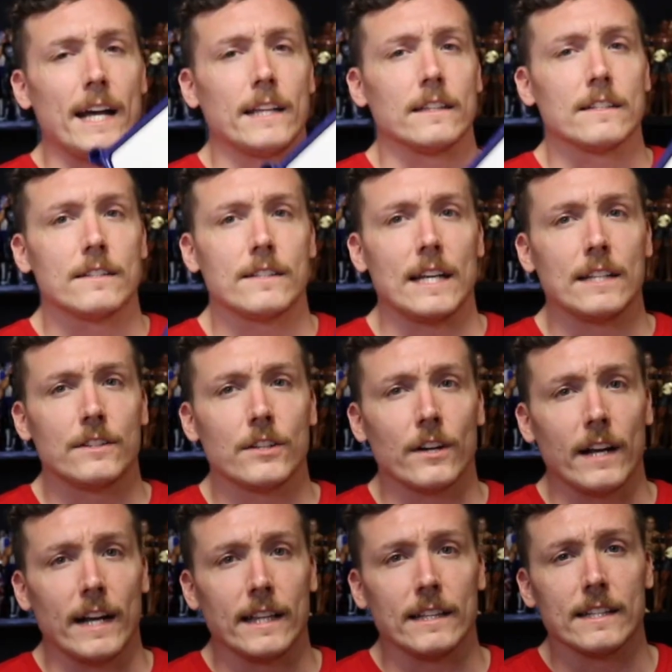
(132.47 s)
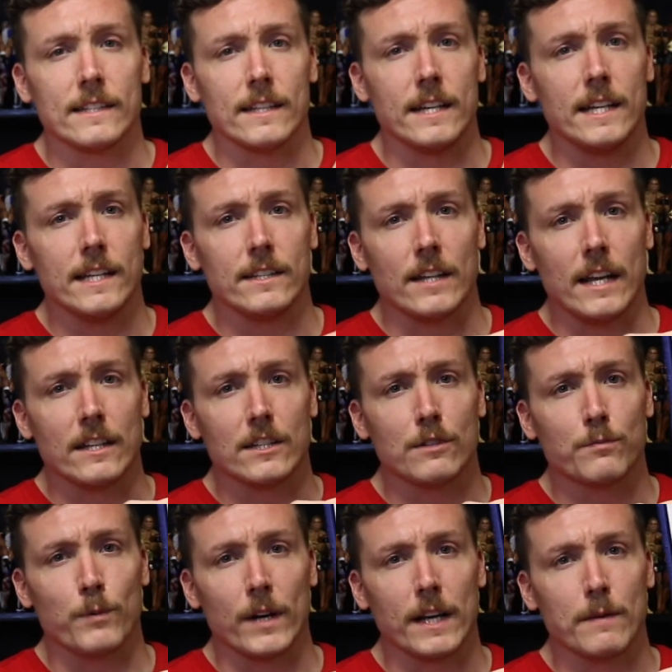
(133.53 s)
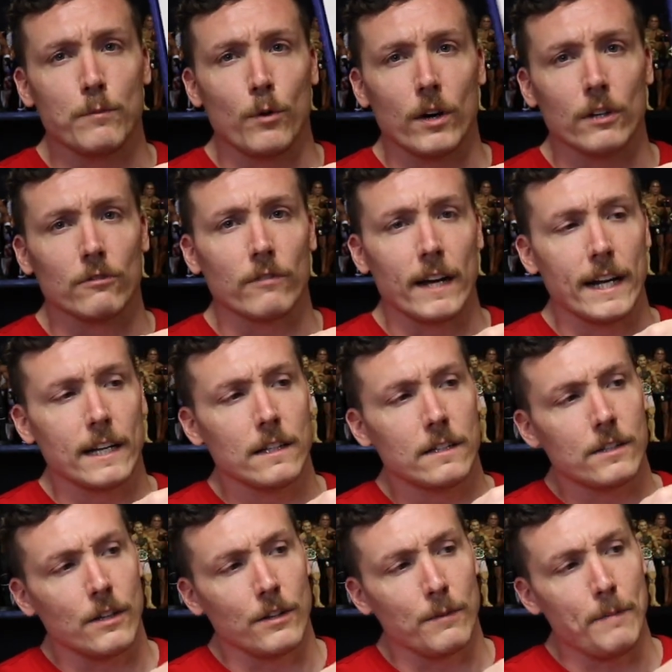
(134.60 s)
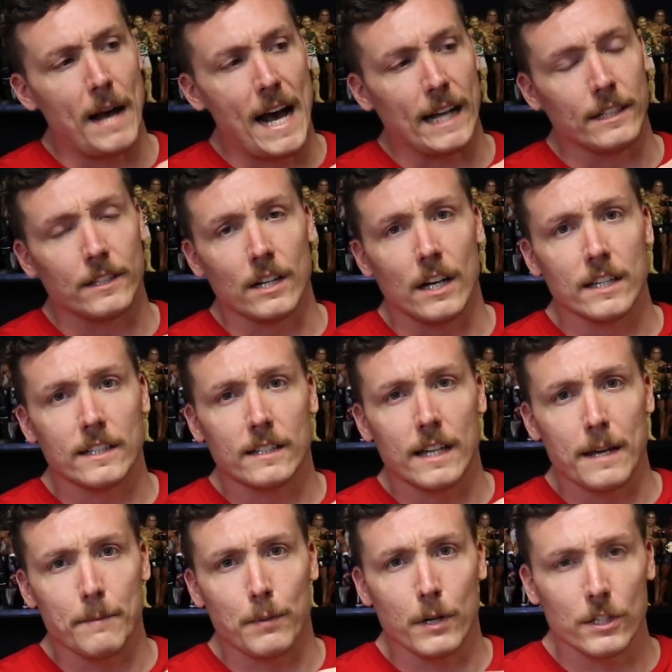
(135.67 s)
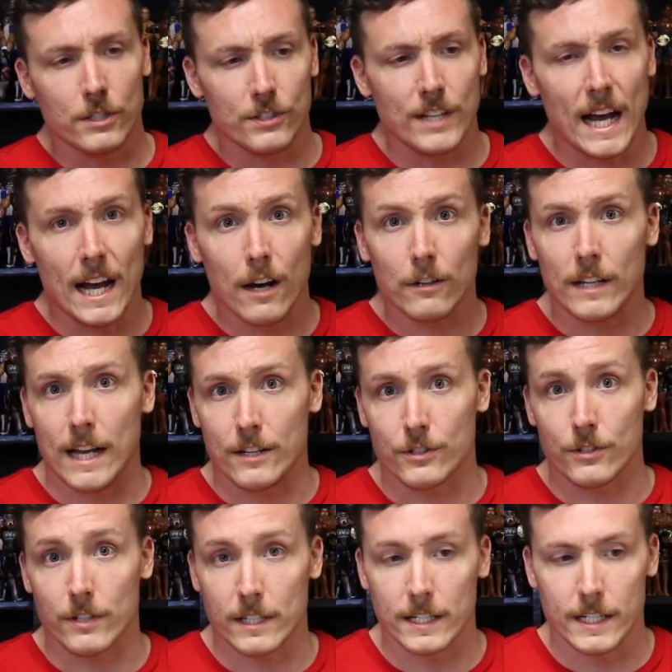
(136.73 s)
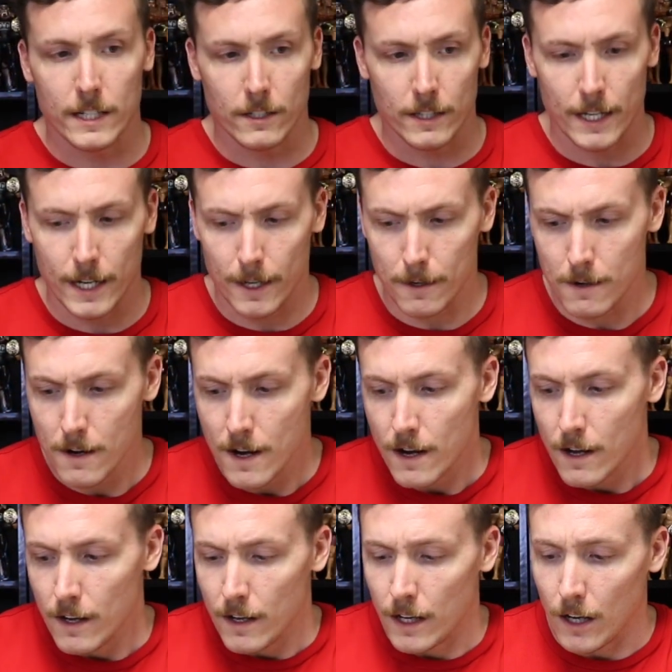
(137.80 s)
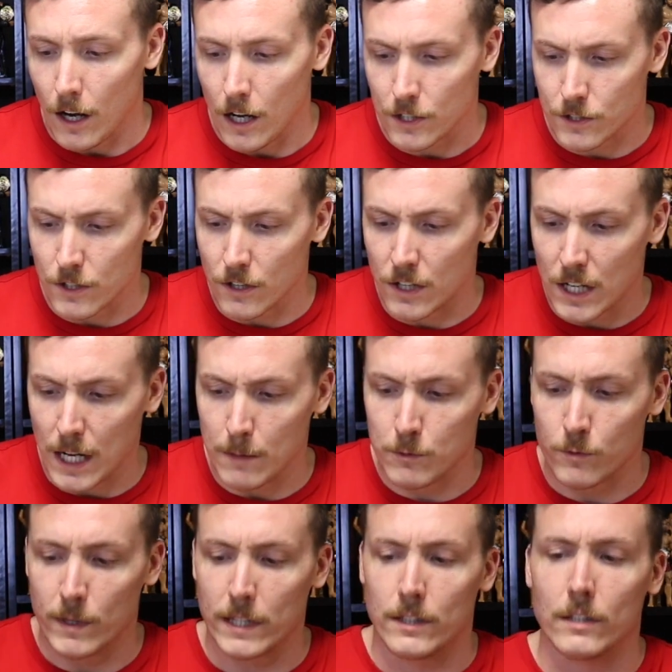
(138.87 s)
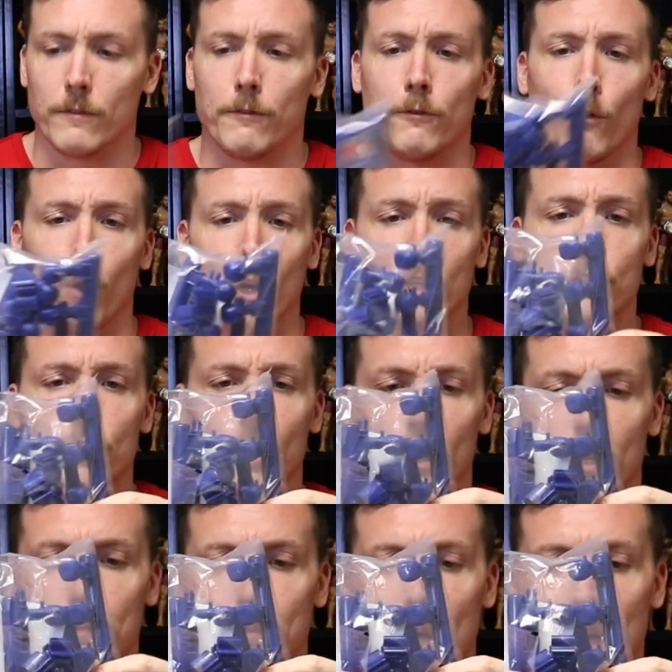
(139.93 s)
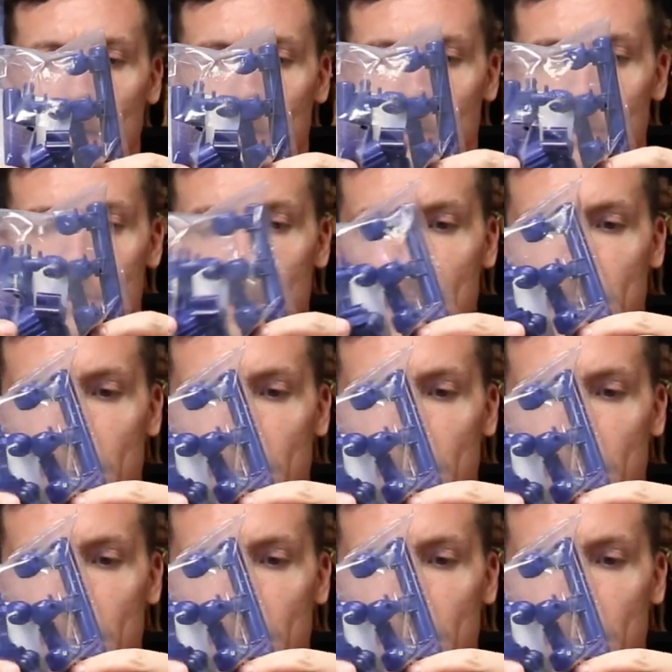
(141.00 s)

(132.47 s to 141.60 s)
in the center, and this is a springboard ring, so the mat does get pushed down, as you can hear there. It also comes with the four turnbuckles